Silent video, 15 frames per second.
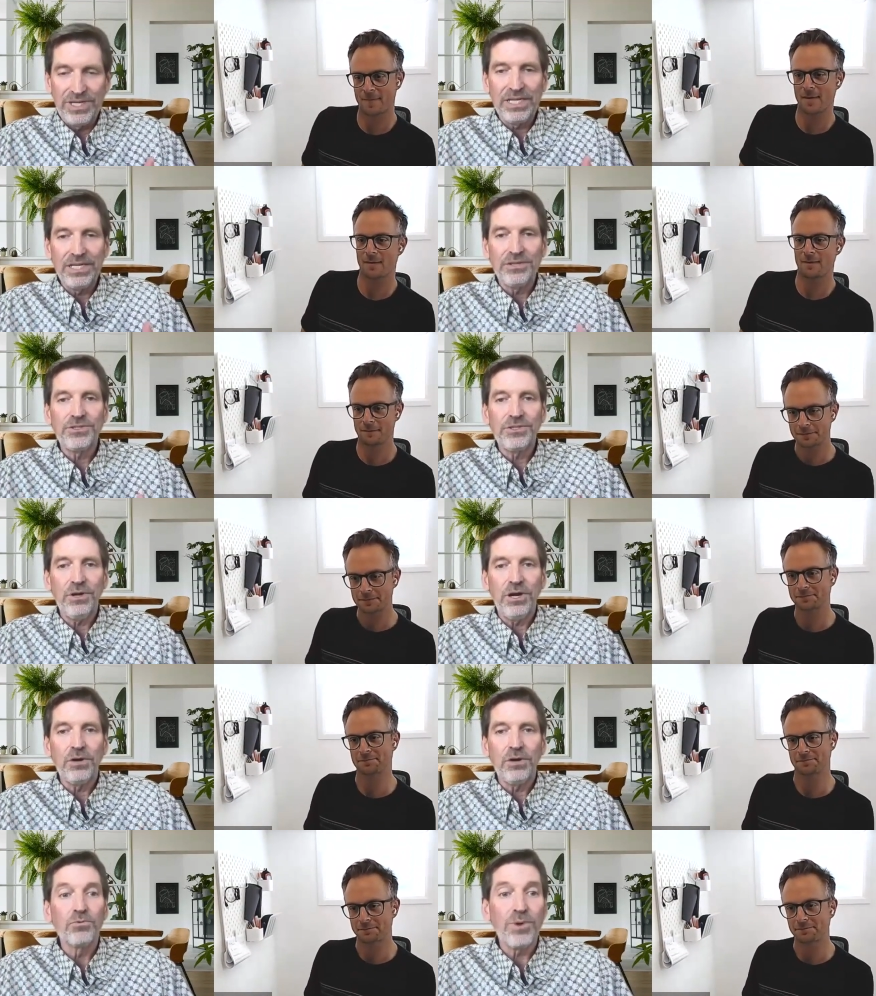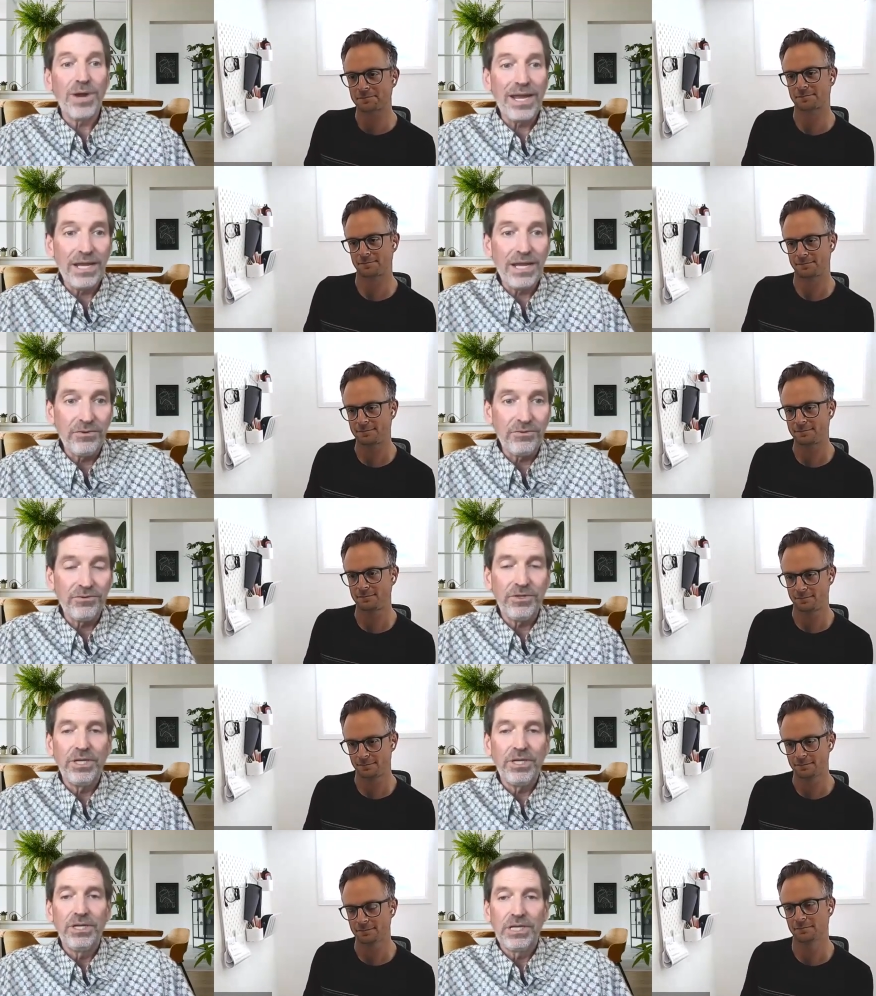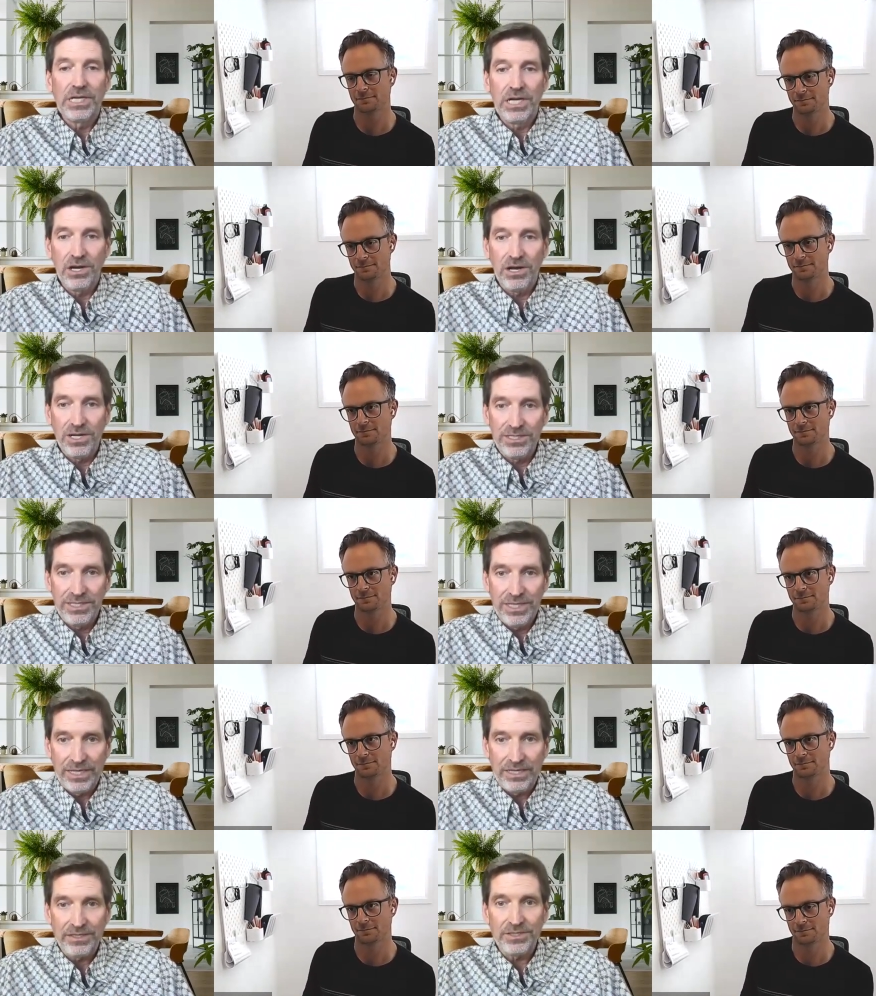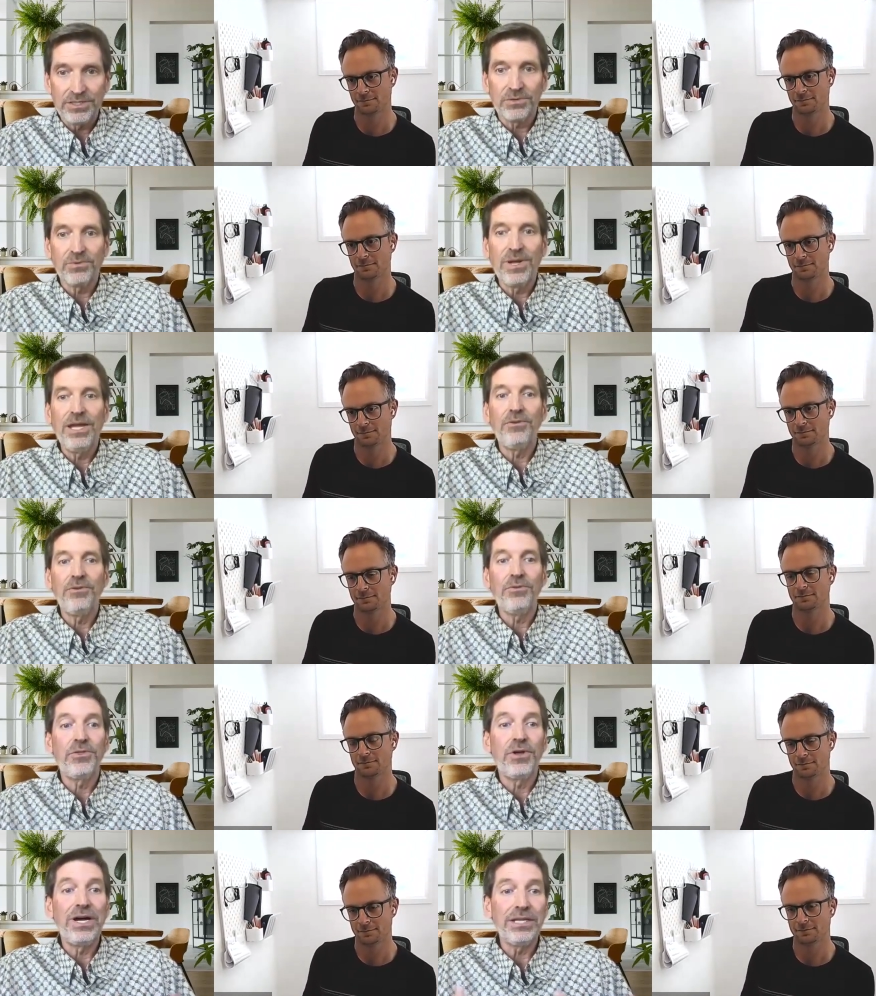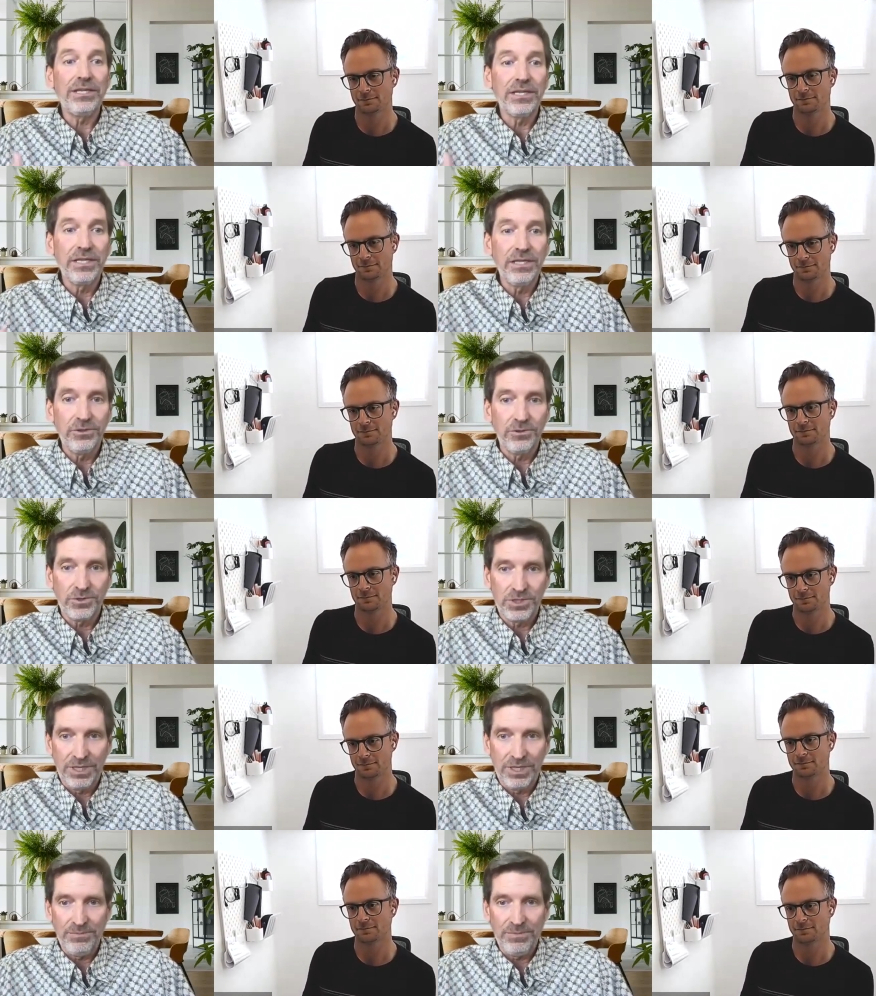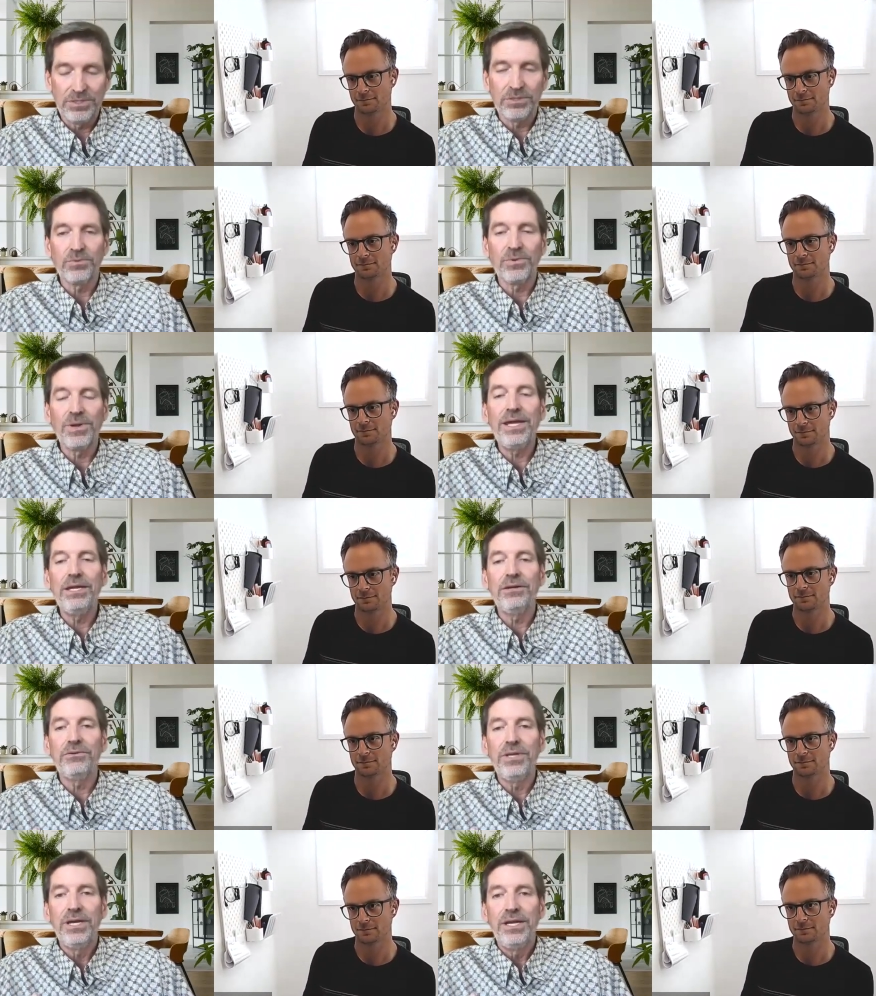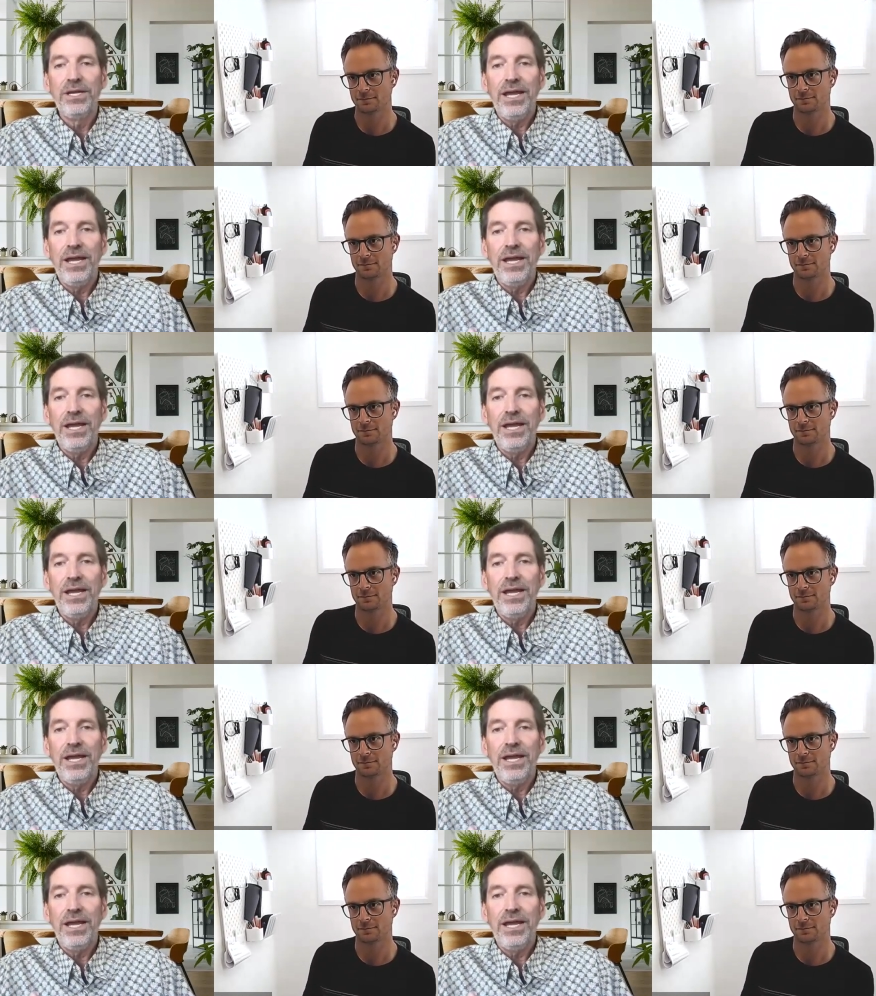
Speaker 1: It's around content, it's around thought leadership, it's around